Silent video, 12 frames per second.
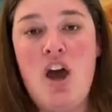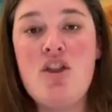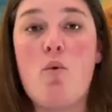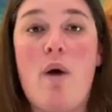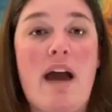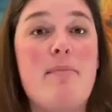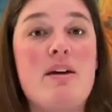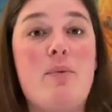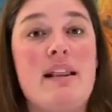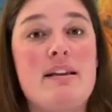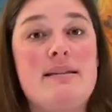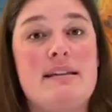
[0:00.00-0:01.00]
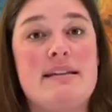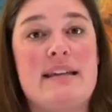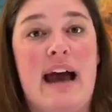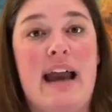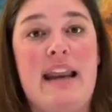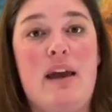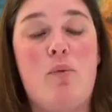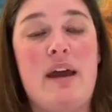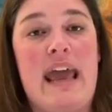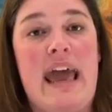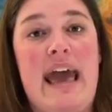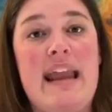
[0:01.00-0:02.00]
The Wyoming Wetlands Society went
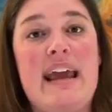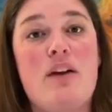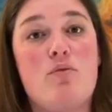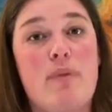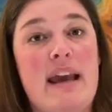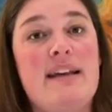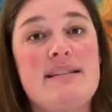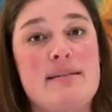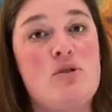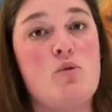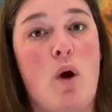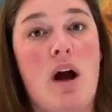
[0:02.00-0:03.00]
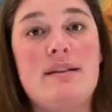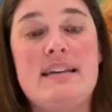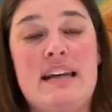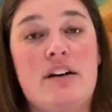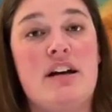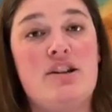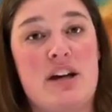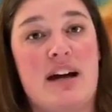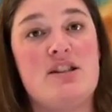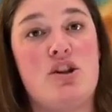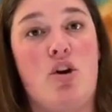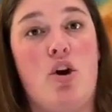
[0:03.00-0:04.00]
ahead and raised some swans here in
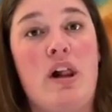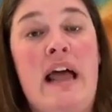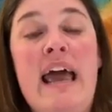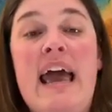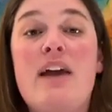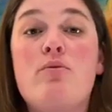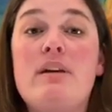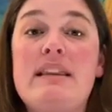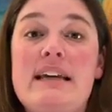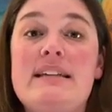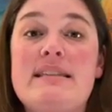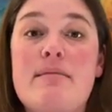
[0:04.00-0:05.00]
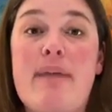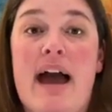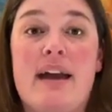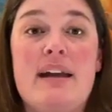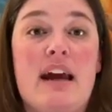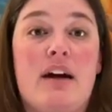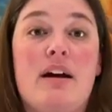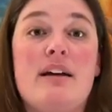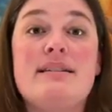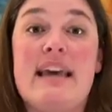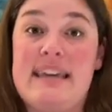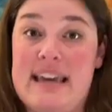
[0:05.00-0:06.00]
Jackson Hole and released them back into
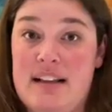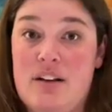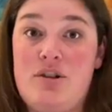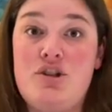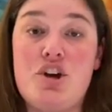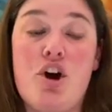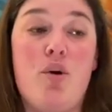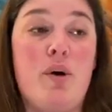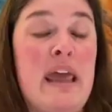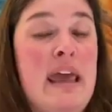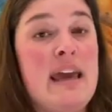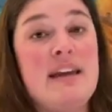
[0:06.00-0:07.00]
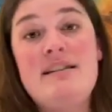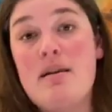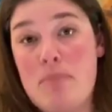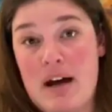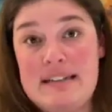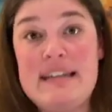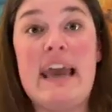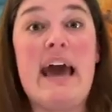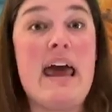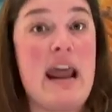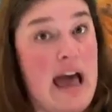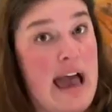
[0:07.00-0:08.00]
areas like Yellowstone, into
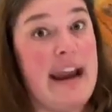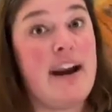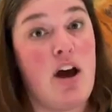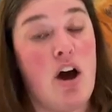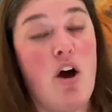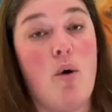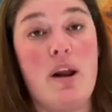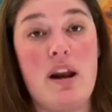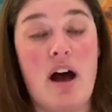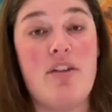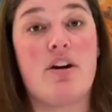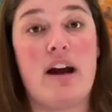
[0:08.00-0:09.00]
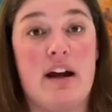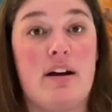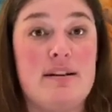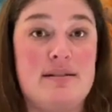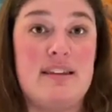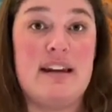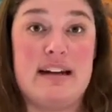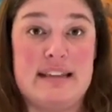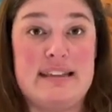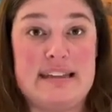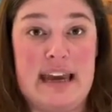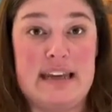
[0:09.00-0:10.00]
Montana, Idaho, and other areas of the
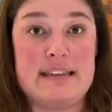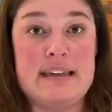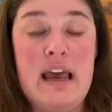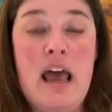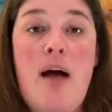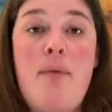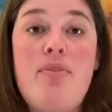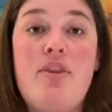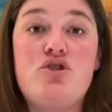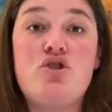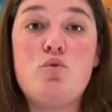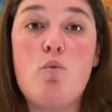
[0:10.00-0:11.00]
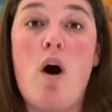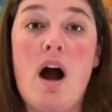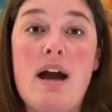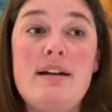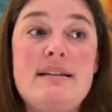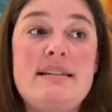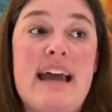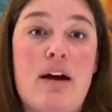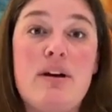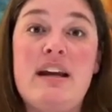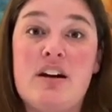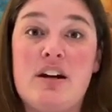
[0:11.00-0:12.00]
United States. The swans
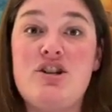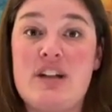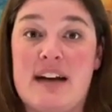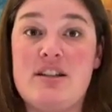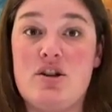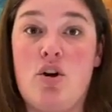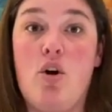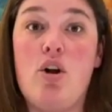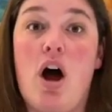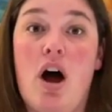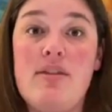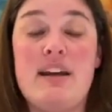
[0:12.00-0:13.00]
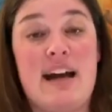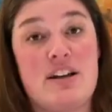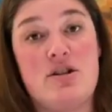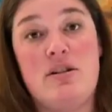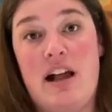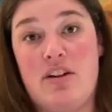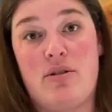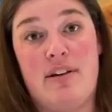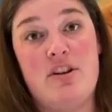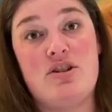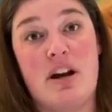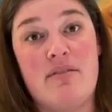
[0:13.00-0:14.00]
down here in Jackson Hole on the National Elk
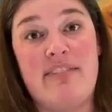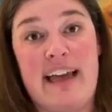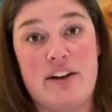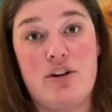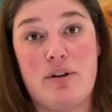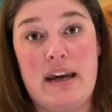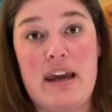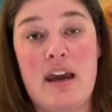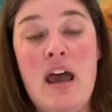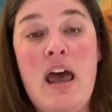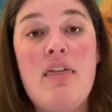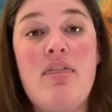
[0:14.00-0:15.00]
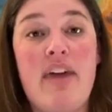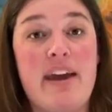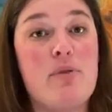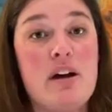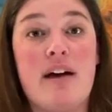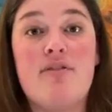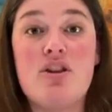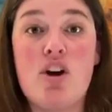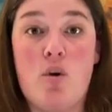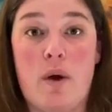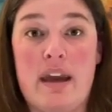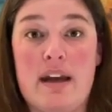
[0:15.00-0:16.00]
Refuge on Flat Creek, they recovered the
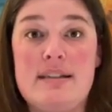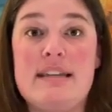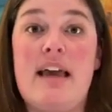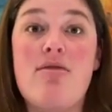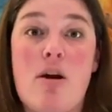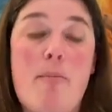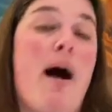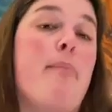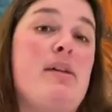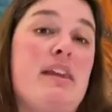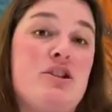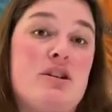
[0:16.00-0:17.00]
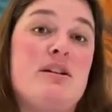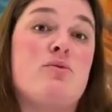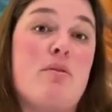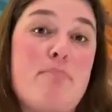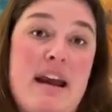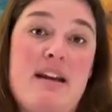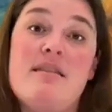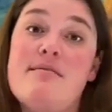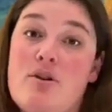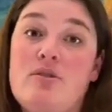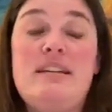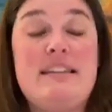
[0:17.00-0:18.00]
quickest and their population has remained the
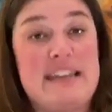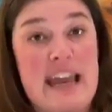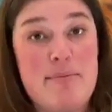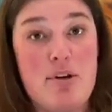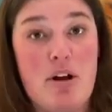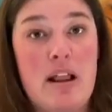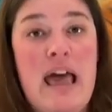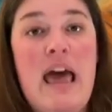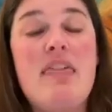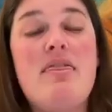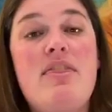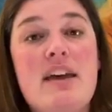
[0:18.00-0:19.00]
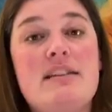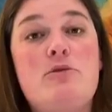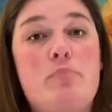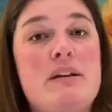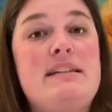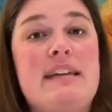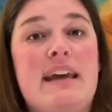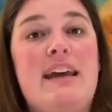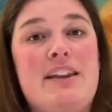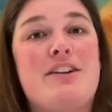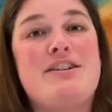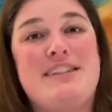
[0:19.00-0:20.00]
most stable. This
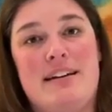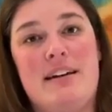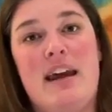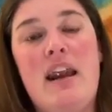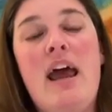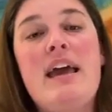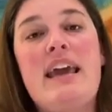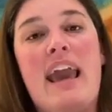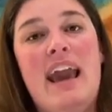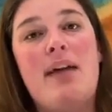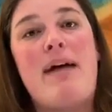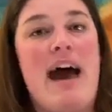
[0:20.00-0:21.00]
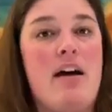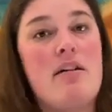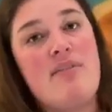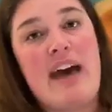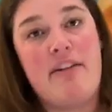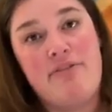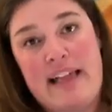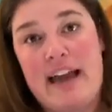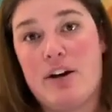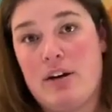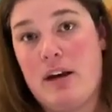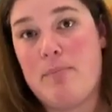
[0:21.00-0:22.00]
particular cygnet came out of that
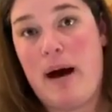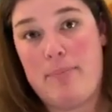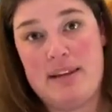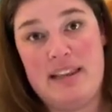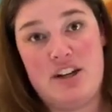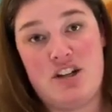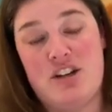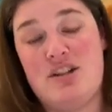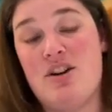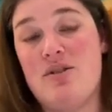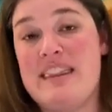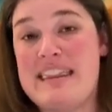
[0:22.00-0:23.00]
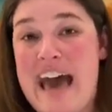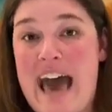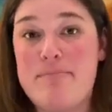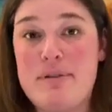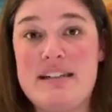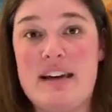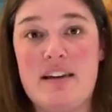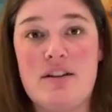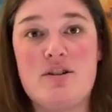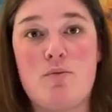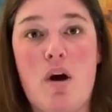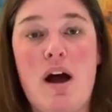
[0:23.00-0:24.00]
Flat Creek population. So that particular
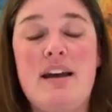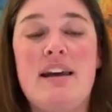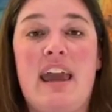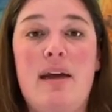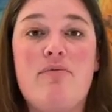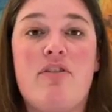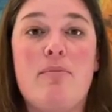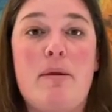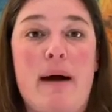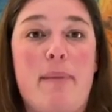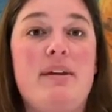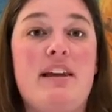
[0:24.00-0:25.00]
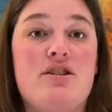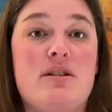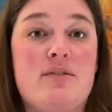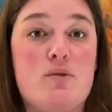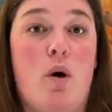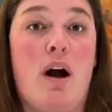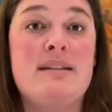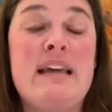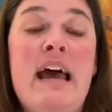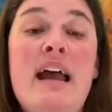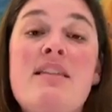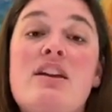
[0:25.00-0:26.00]
swan came from a population of swans
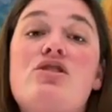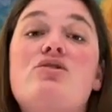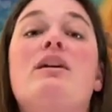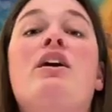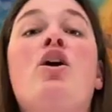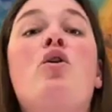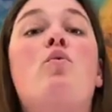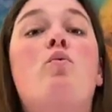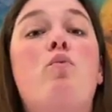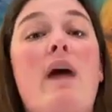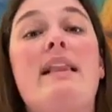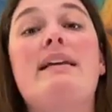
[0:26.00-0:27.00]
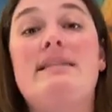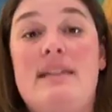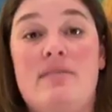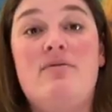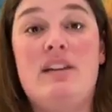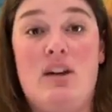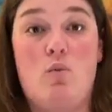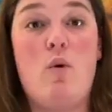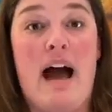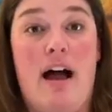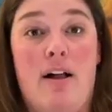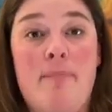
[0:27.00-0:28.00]
that are doing relatively
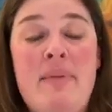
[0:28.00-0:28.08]
well.